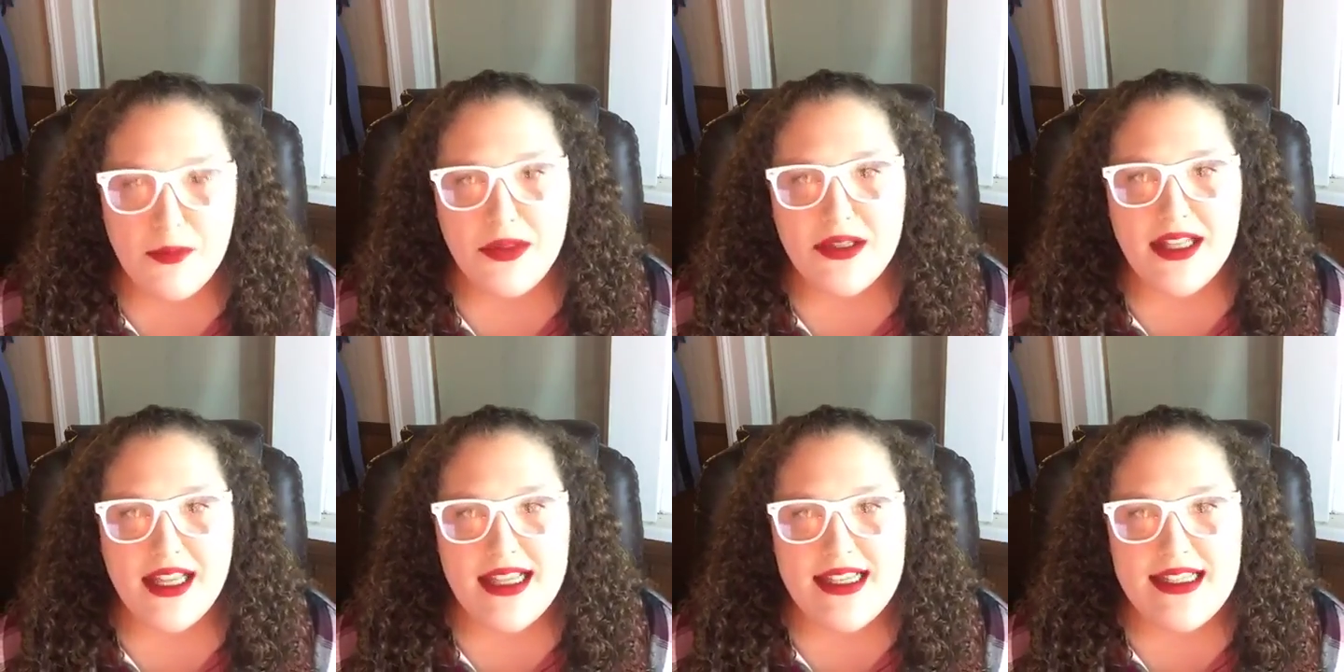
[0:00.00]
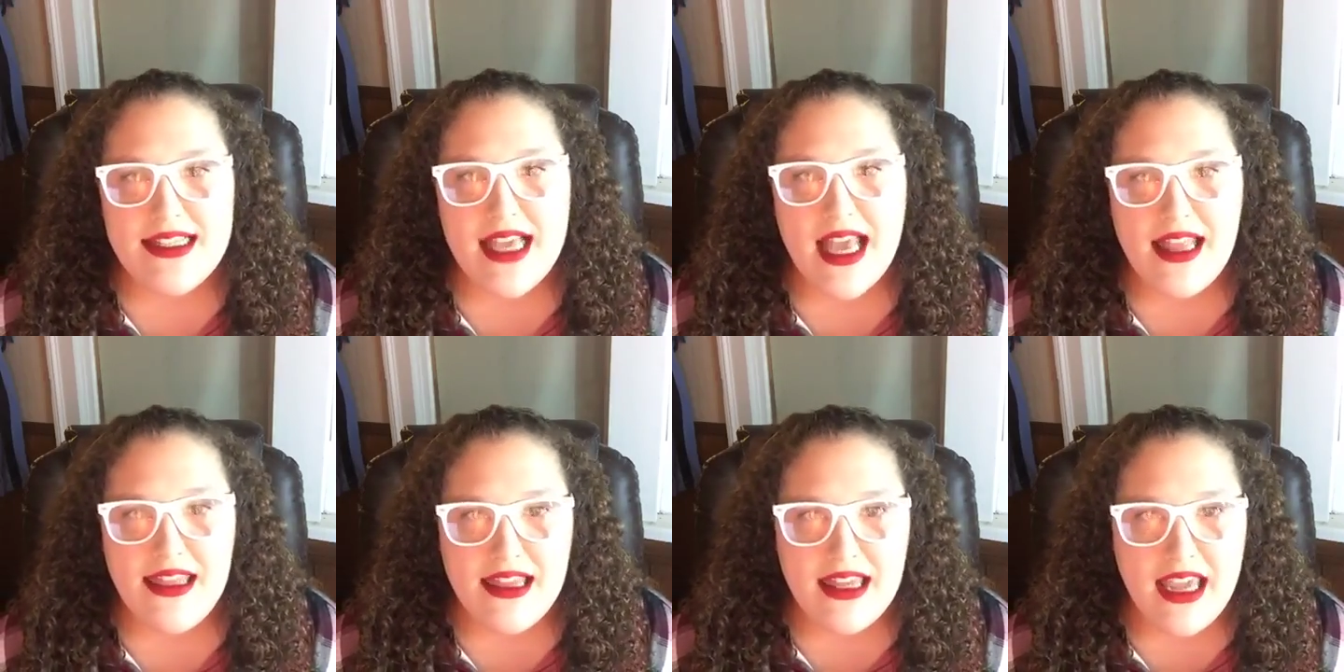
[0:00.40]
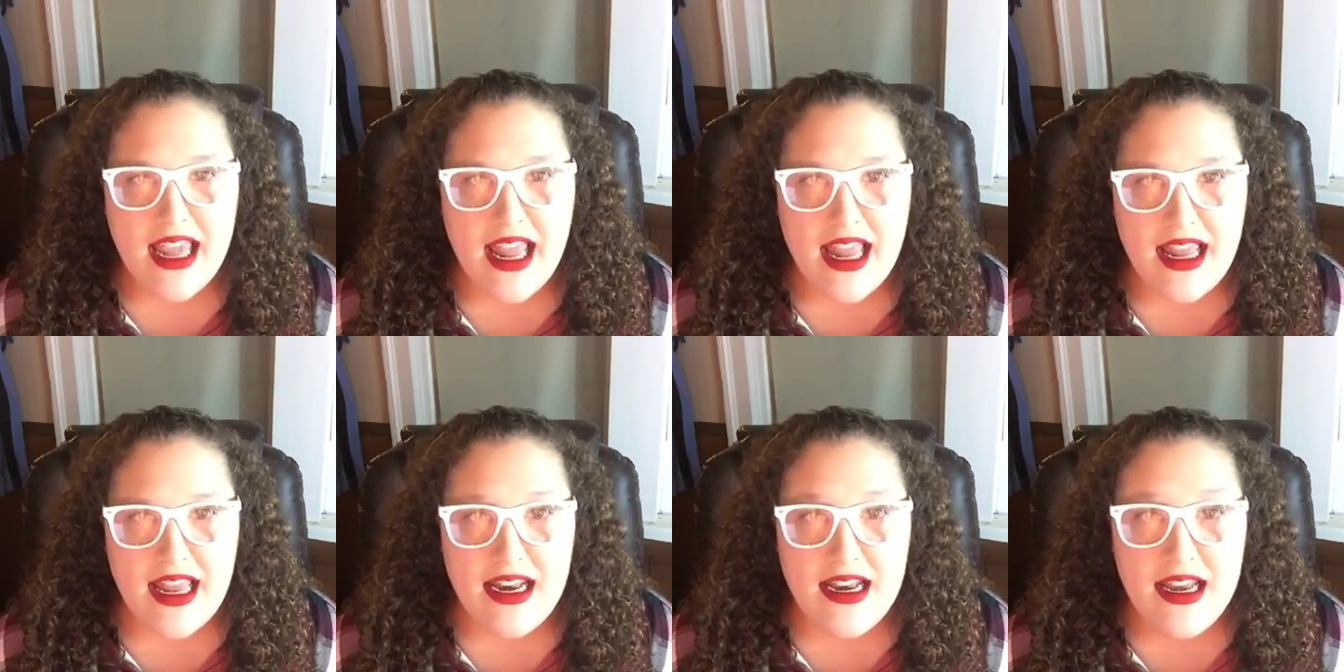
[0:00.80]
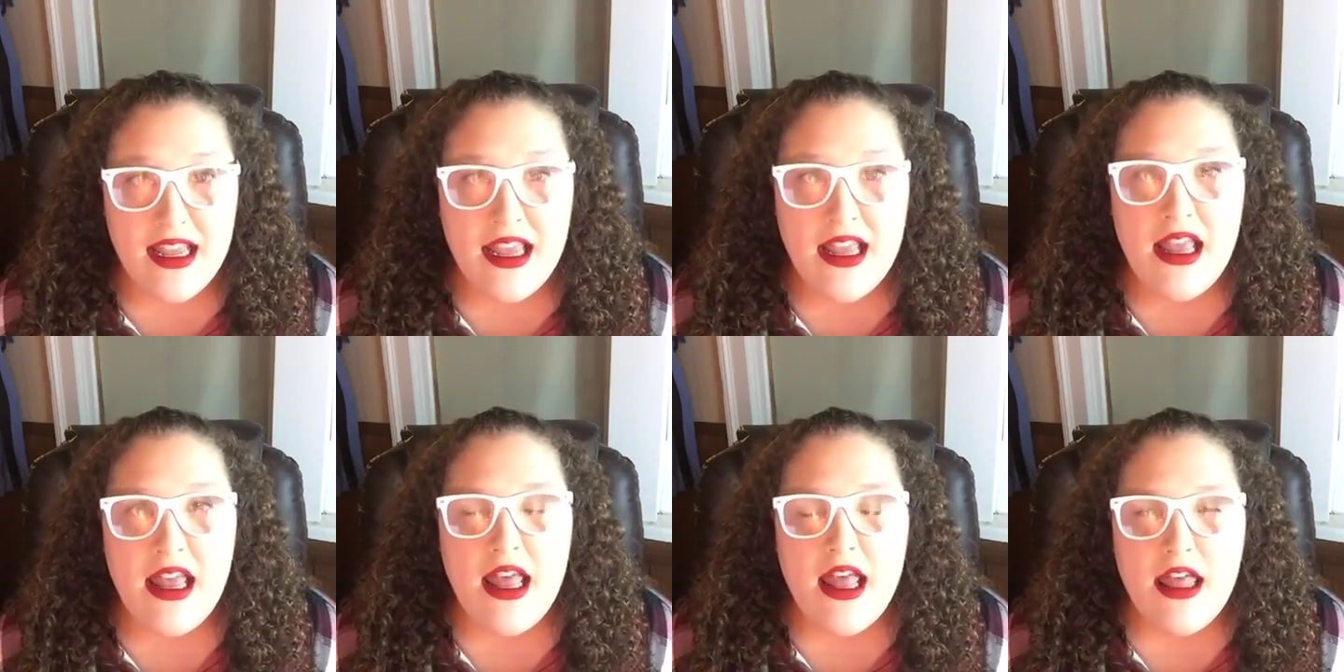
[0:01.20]
plus at the end
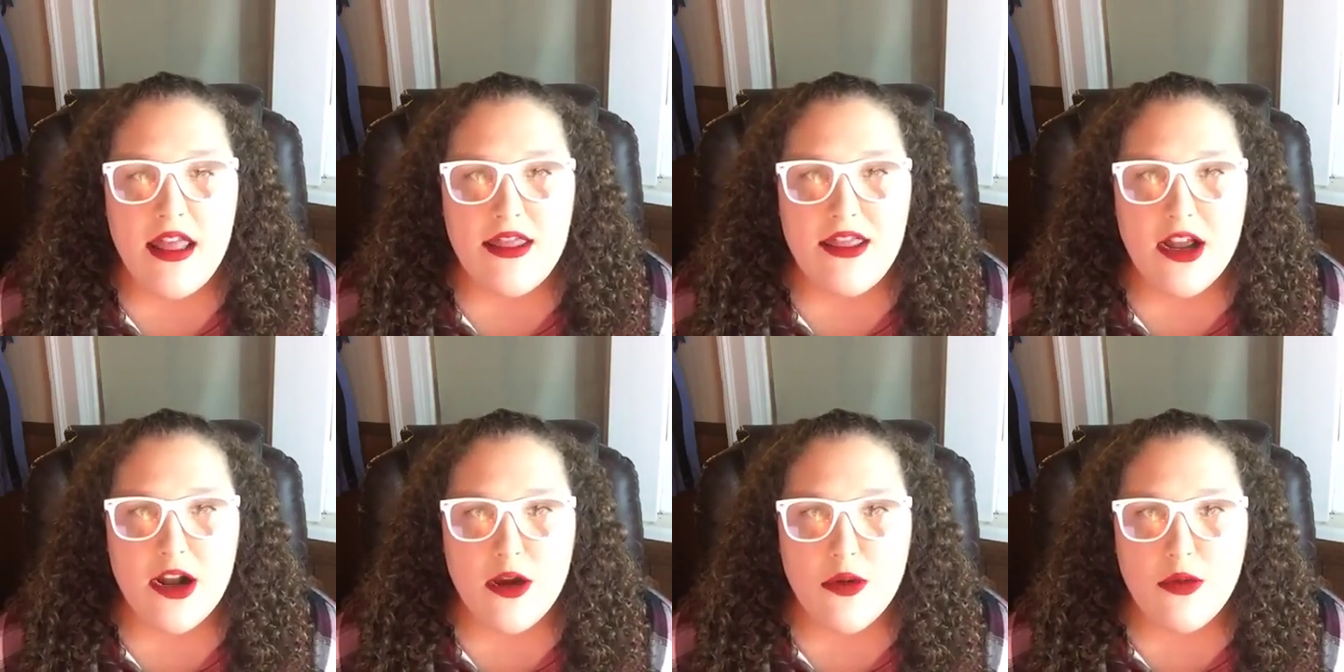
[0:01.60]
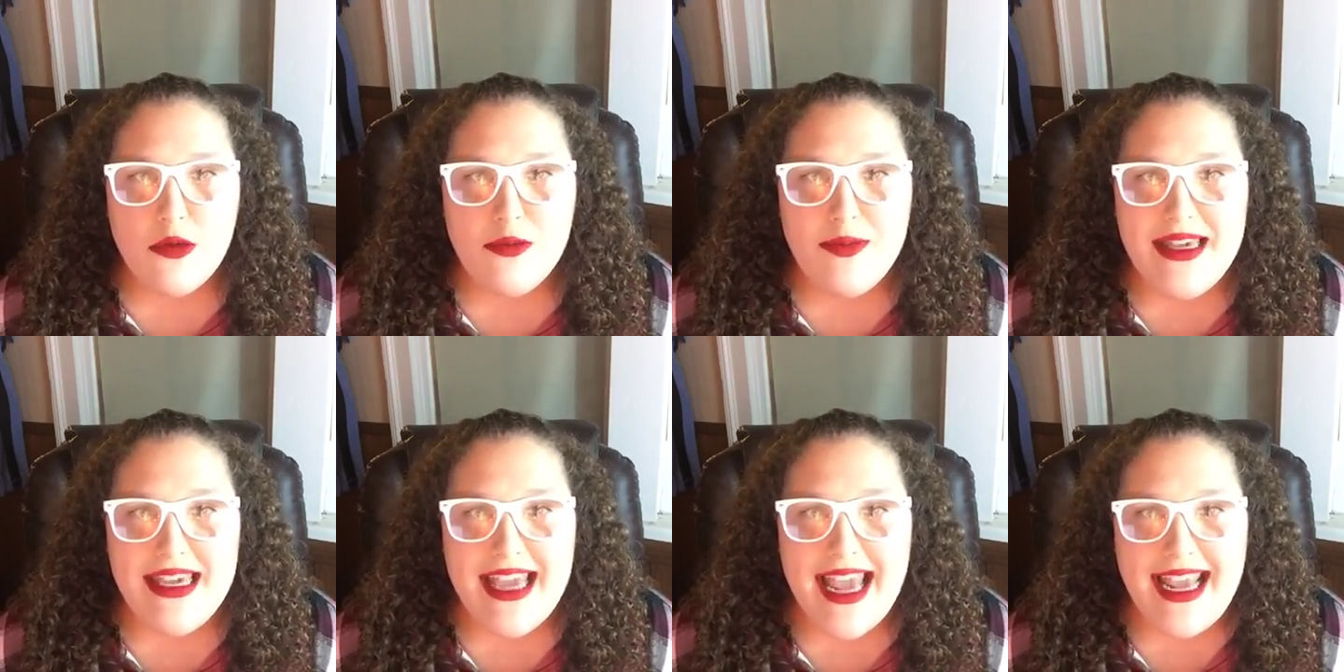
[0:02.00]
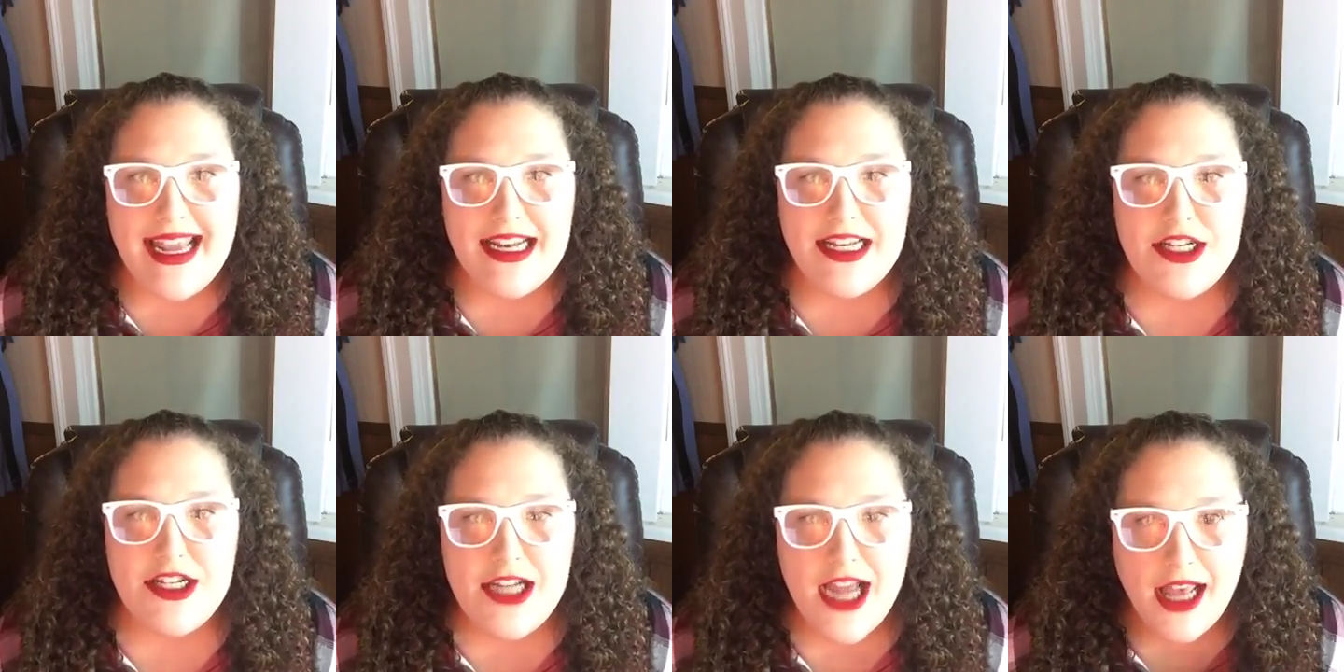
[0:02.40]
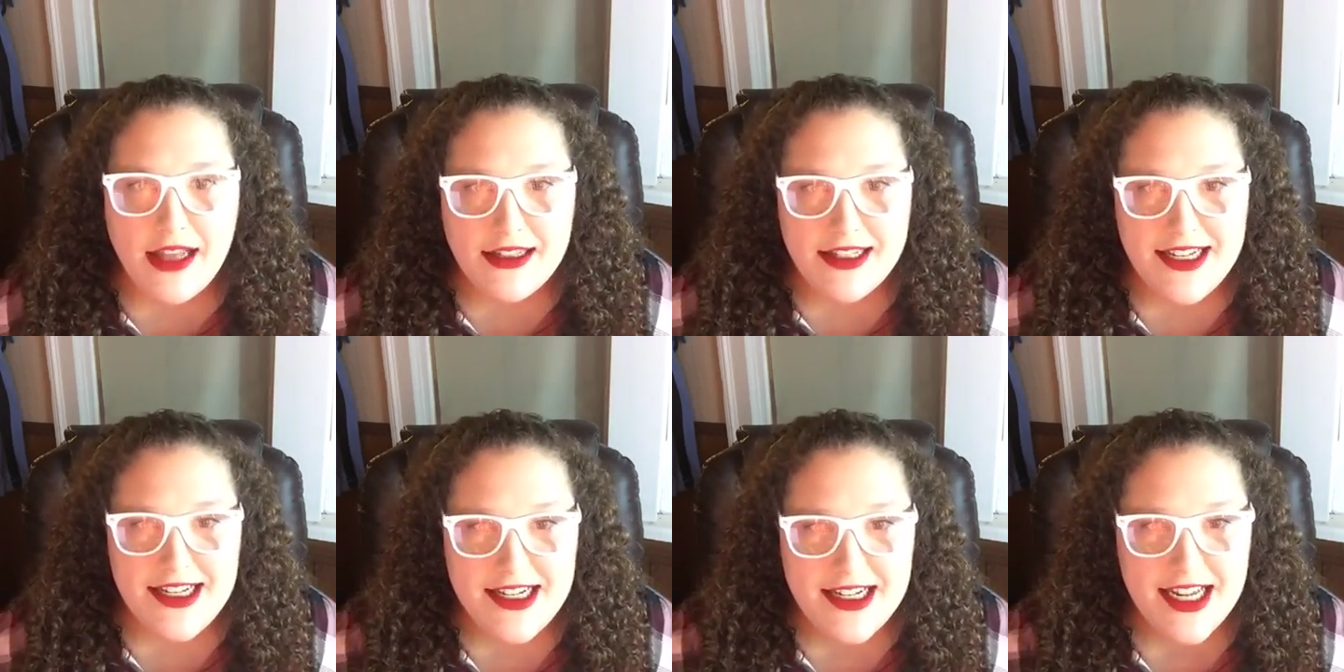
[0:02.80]
there will be a
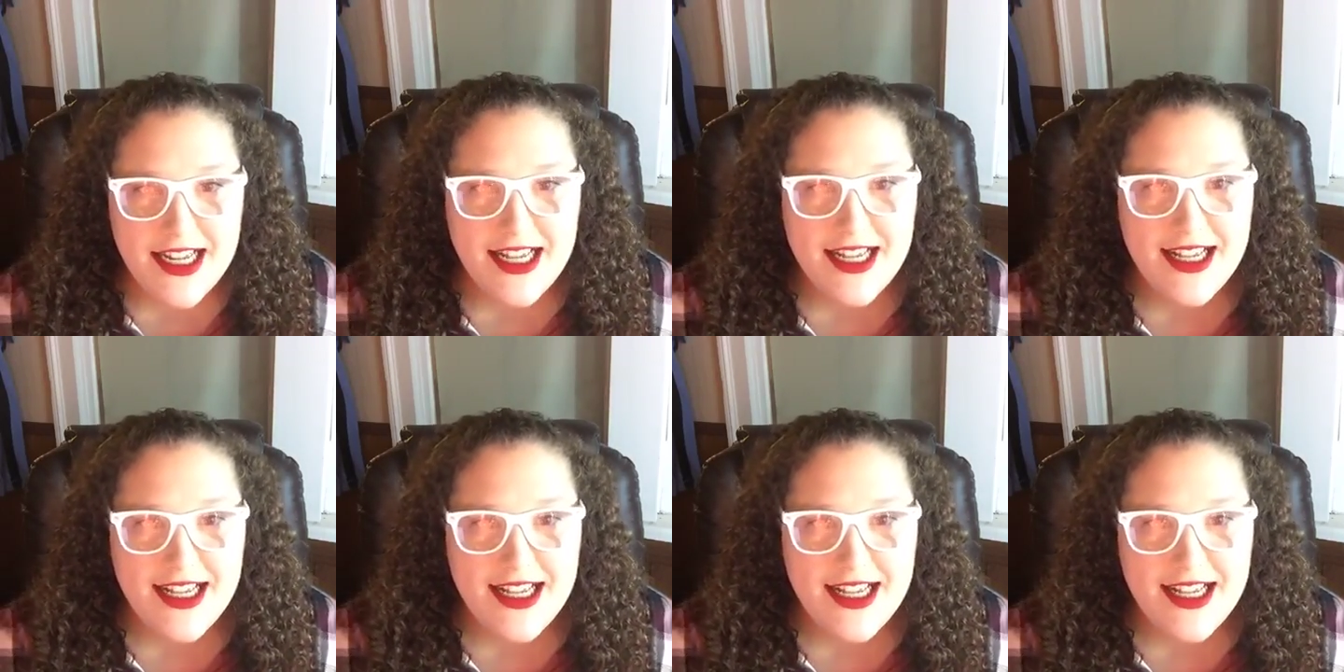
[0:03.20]
challenge.